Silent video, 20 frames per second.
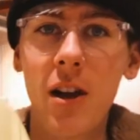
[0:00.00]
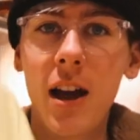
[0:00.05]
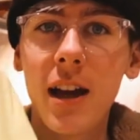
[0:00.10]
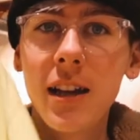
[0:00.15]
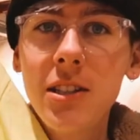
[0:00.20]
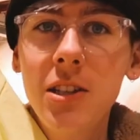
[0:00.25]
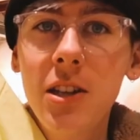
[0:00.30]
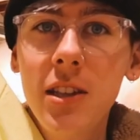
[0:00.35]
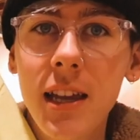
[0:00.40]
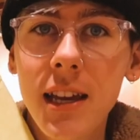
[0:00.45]

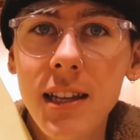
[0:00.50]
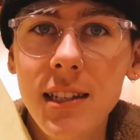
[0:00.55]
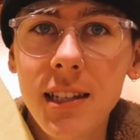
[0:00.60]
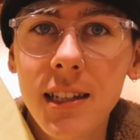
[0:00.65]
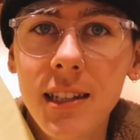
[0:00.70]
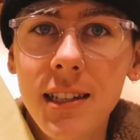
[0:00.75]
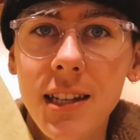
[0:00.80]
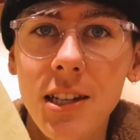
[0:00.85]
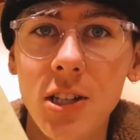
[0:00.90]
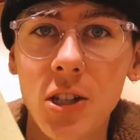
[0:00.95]
Right, so this
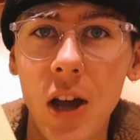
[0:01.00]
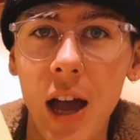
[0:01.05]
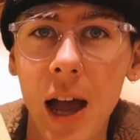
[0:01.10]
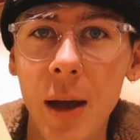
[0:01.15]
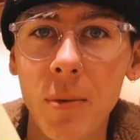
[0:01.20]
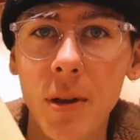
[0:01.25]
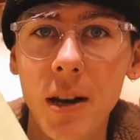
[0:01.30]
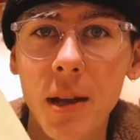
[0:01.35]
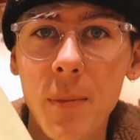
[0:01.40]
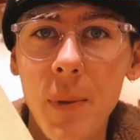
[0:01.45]
t-shirt
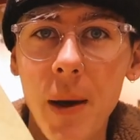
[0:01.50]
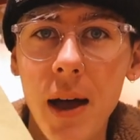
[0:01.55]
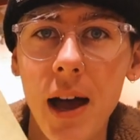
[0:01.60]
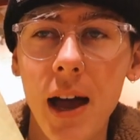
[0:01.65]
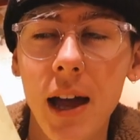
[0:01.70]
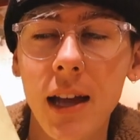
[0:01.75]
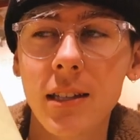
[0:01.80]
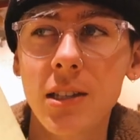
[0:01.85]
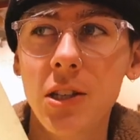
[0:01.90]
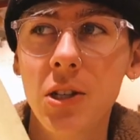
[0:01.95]
I'm gonna
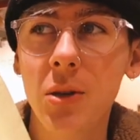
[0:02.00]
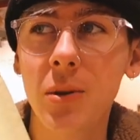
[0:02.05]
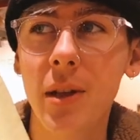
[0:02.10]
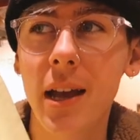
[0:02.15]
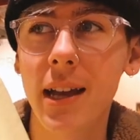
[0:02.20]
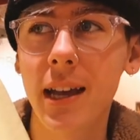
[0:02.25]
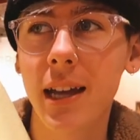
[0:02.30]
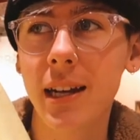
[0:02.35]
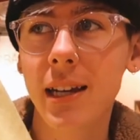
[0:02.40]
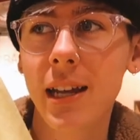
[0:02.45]
buy to do
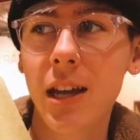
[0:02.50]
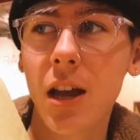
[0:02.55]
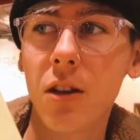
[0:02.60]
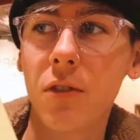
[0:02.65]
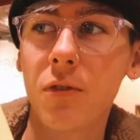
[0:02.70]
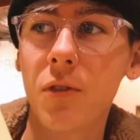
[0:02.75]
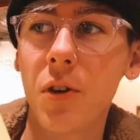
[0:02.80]
like a neon